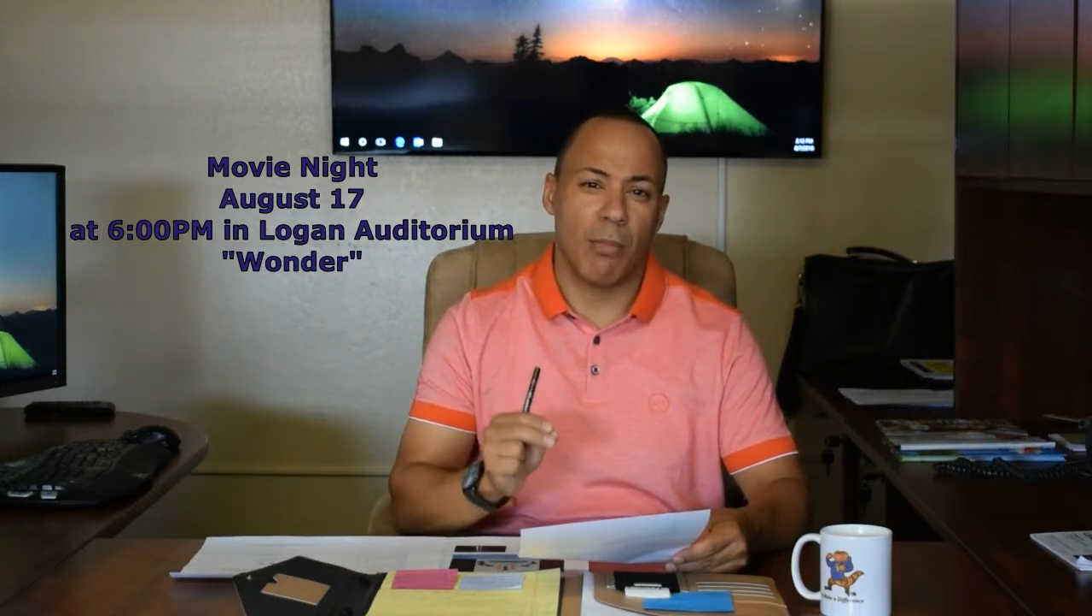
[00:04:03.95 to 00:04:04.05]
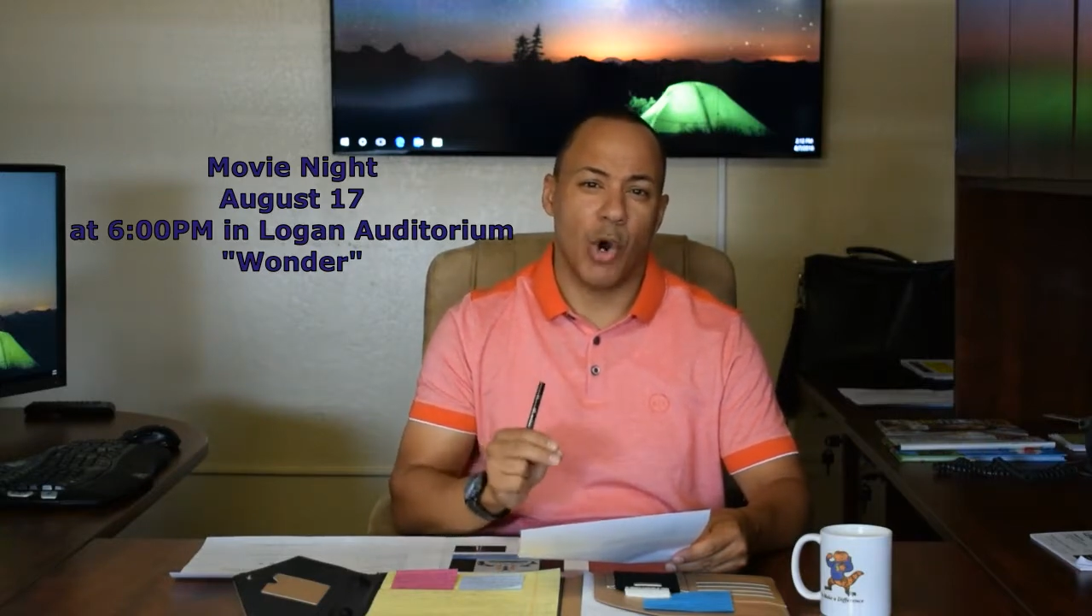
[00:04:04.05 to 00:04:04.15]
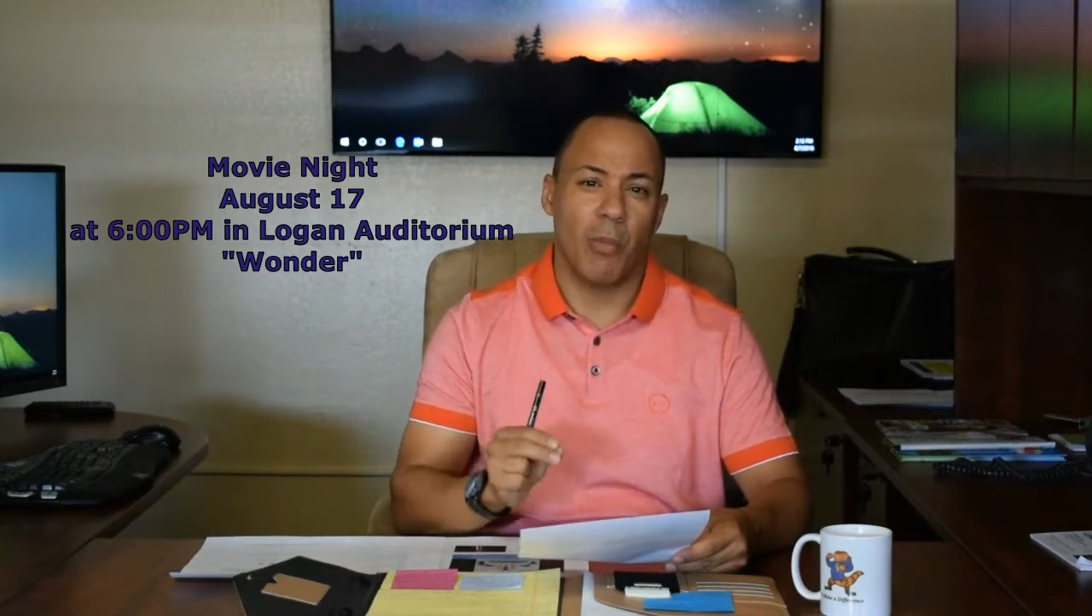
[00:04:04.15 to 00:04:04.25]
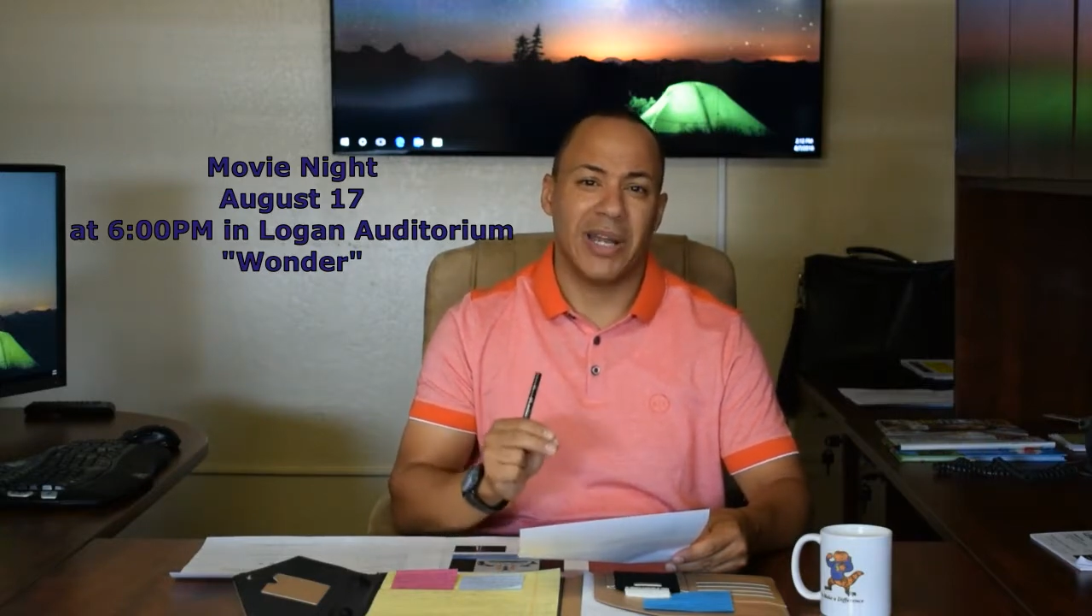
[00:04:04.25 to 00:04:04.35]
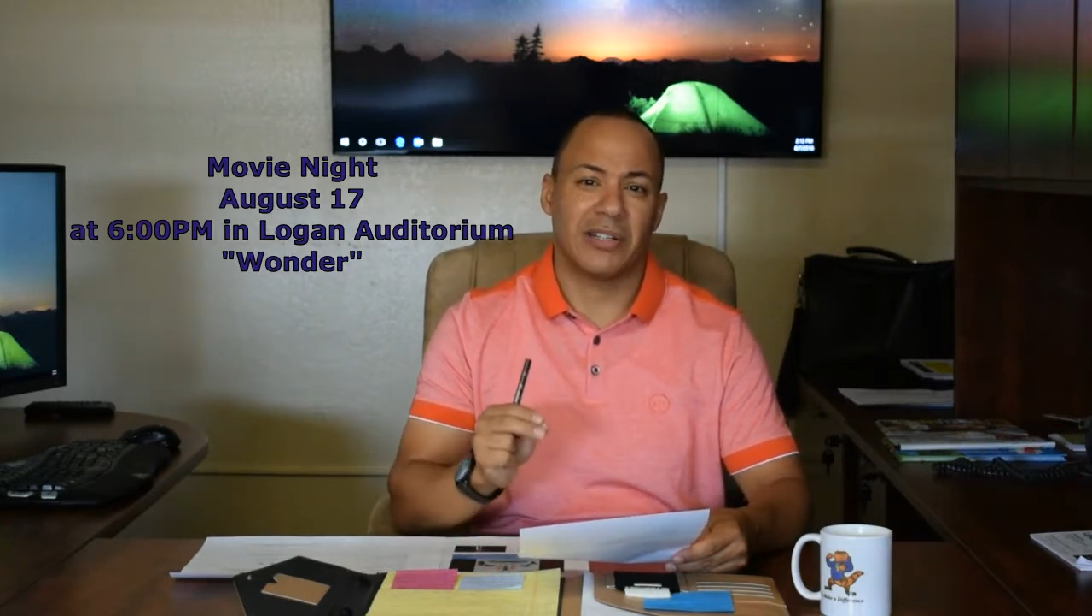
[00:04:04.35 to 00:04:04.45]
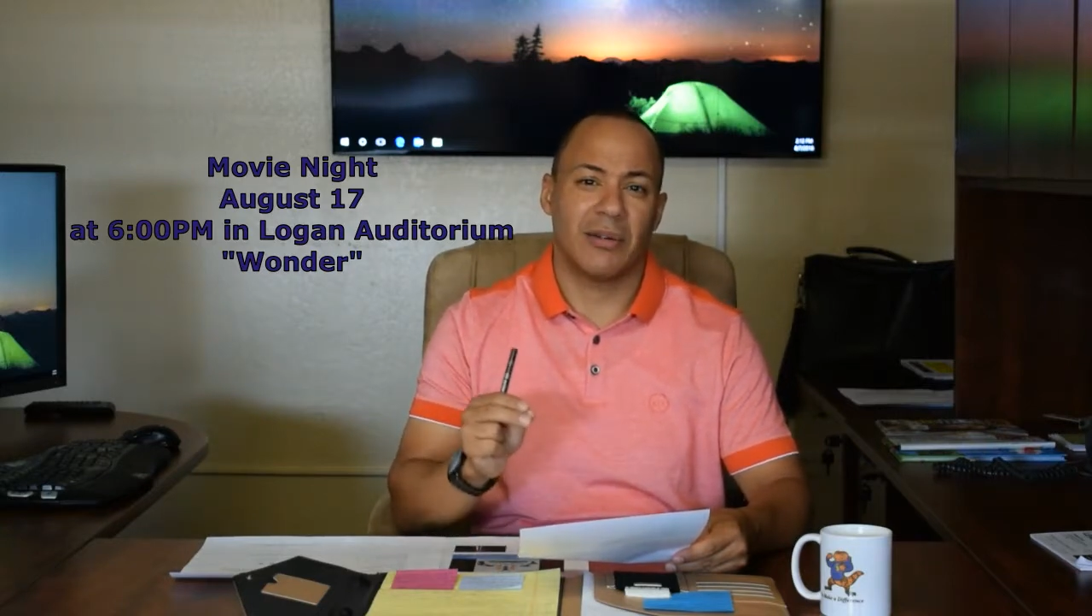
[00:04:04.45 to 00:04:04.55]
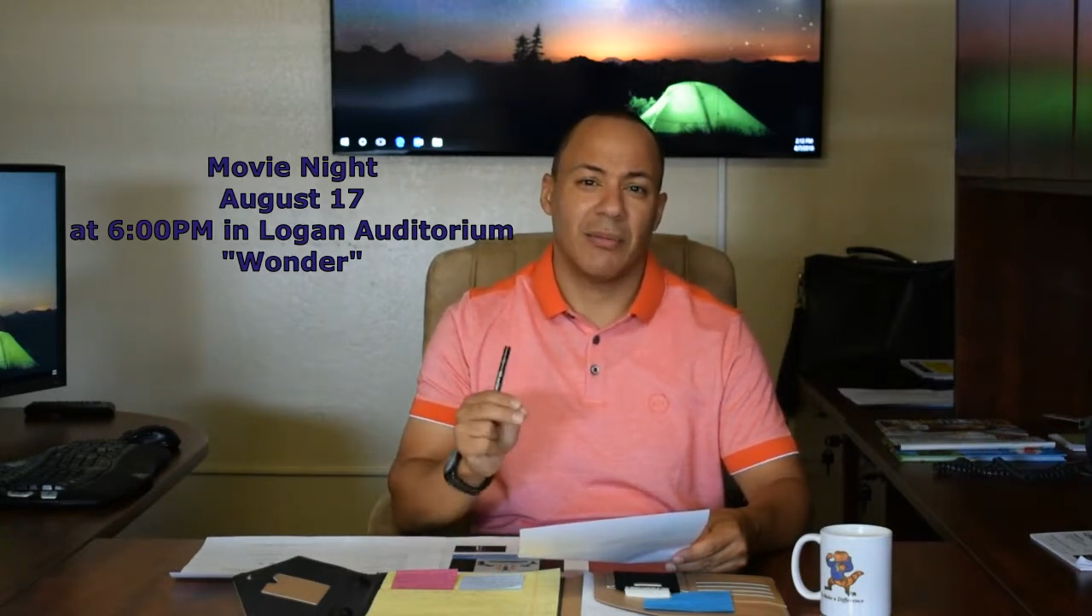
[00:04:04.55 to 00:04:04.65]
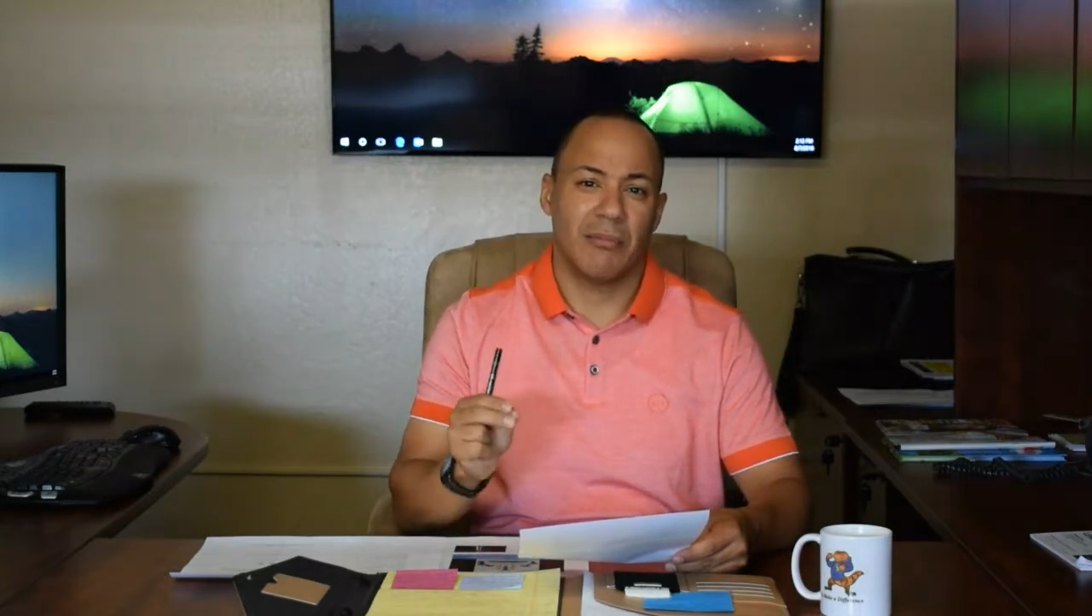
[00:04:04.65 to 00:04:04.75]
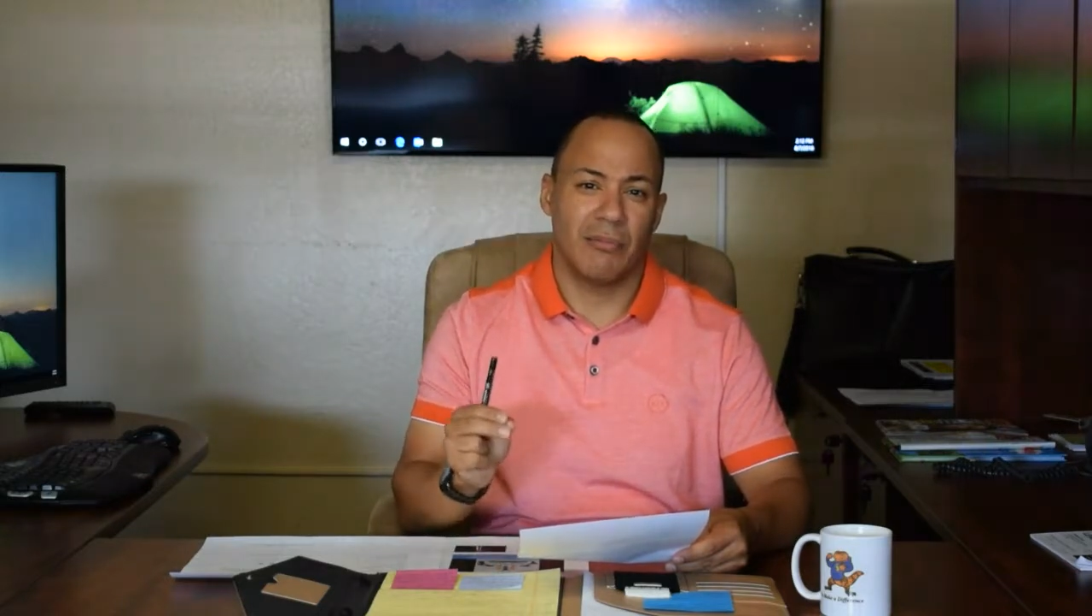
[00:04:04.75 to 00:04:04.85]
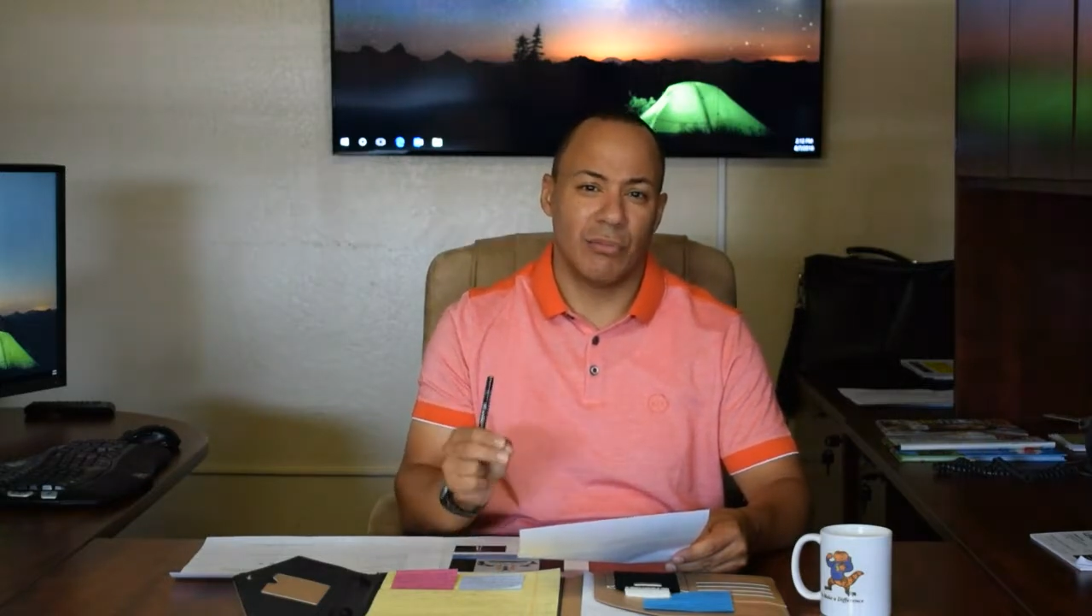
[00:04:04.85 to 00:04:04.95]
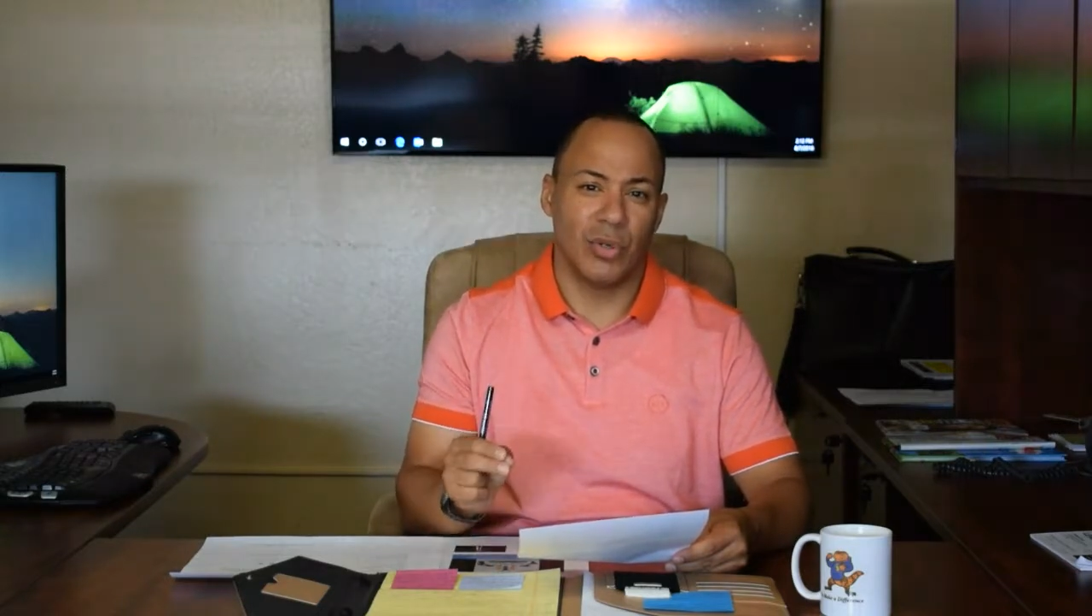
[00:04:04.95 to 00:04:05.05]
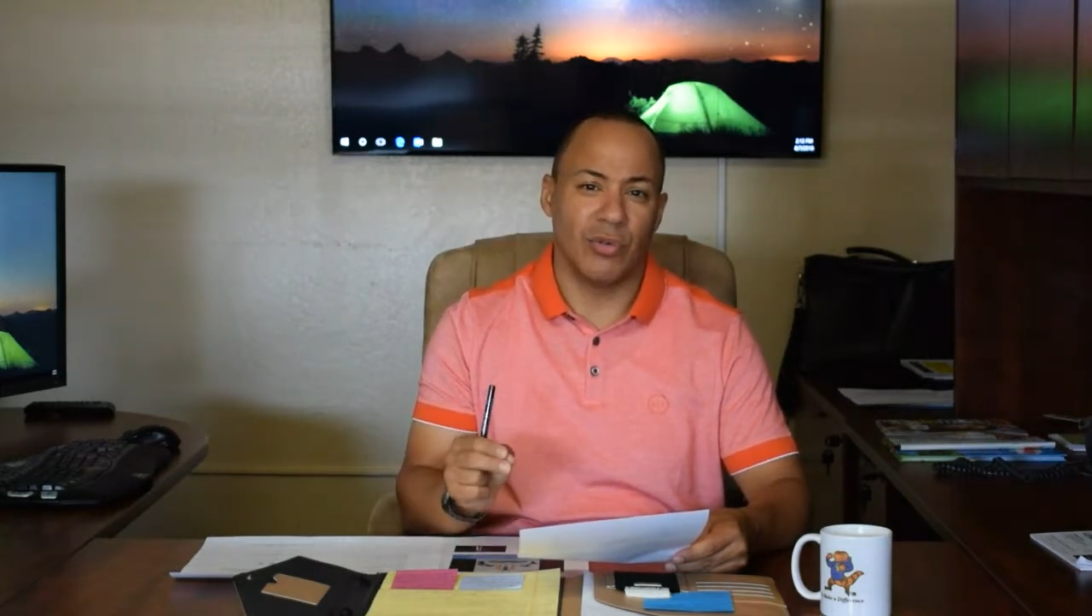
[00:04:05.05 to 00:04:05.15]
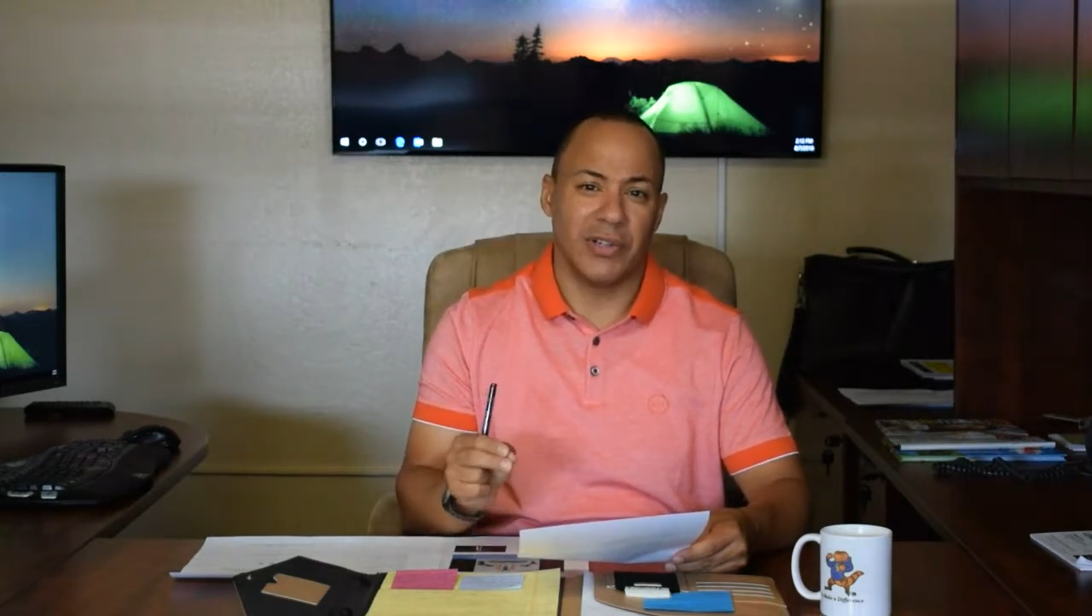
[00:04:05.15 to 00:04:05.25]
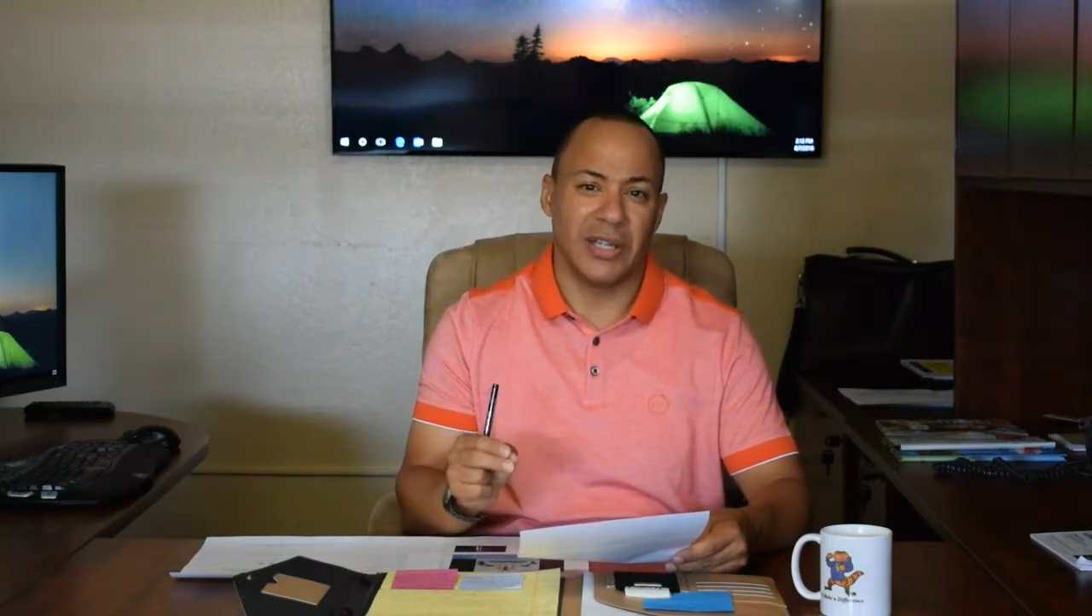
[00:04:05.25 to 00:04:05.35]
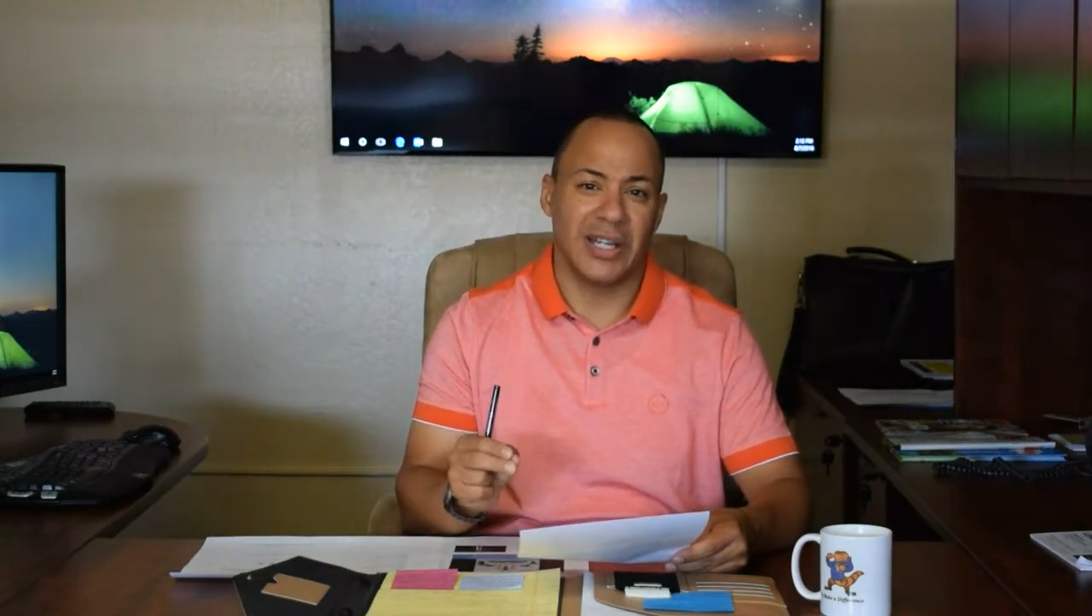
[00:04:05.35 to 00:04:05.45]
moment
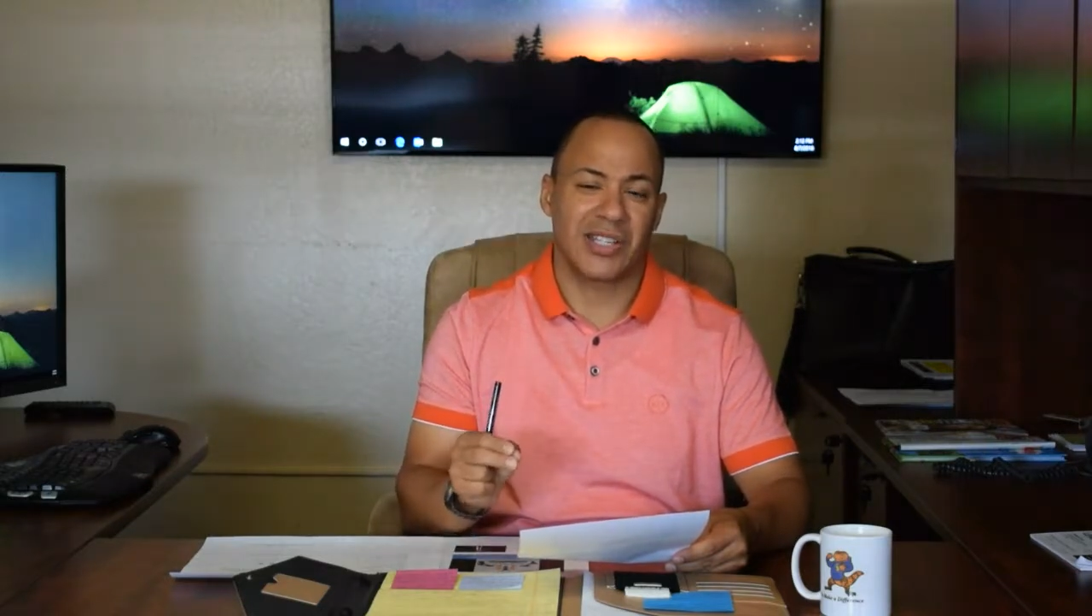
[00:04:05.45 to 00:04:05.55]
movie.